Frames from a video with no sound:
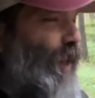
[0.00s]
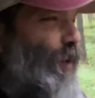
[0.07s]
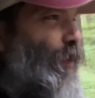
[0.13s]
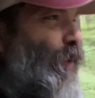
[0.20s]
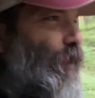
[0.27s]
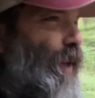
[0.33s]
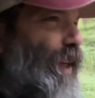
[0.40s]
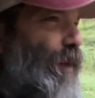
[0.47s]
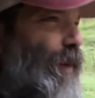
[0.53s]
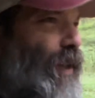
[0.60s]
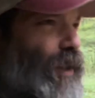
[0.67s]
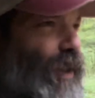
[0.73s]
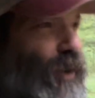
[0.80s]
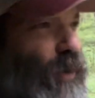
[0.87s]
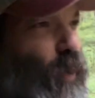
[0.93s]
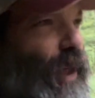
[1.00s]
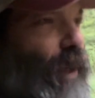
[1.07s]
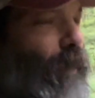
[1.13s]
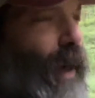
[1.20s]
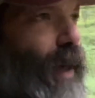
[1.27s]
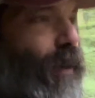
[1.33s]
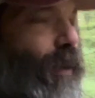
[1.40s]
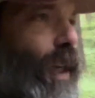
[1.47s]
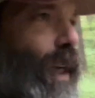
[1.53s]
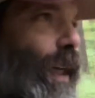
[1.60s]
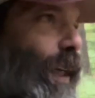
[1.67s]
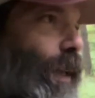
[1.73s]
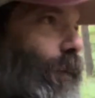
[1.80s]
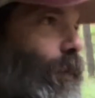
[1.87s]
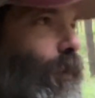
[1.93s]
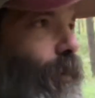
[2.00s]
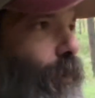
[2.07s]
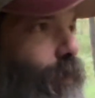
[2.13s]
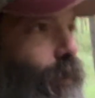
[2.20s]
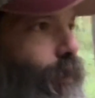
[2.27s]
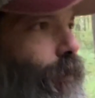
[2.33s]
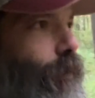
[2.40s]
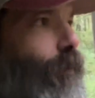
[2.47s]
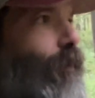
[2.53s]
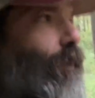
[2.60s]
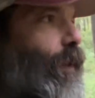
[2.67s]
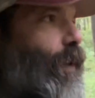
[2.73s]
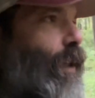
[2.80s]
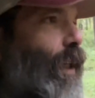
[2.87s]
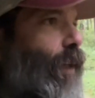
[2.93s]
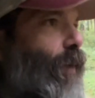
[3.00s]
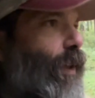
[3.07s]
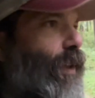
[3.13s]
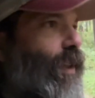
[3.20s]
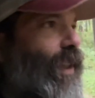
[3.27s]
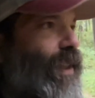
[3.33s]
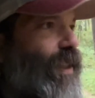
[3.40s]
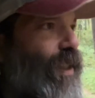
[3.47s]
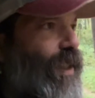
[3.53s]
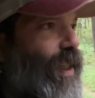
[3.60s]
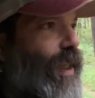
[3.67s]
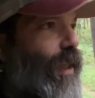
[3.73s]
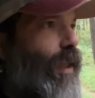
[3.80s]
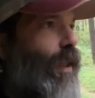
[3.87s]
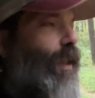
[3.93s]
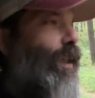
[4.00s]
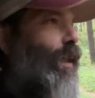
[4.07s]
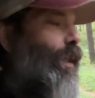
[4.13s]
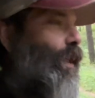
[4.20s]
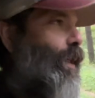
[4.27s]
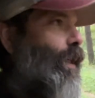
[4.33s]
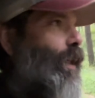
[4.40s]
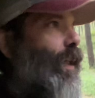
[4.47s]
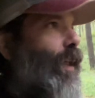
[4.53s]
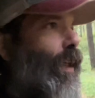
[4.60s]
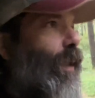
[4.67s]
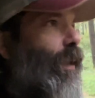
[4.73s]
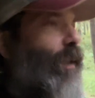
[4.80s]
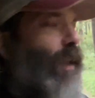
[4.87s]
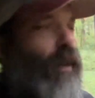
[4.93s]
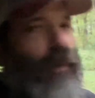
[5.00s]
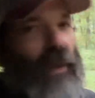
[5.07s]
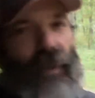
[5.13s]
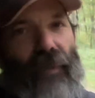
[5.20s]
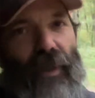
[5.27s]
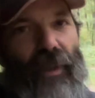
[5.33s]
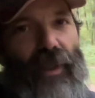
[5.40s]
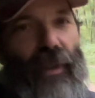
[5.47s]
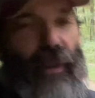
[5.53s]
would put me at about a 20-mile day instead of a 16. So we'll have to see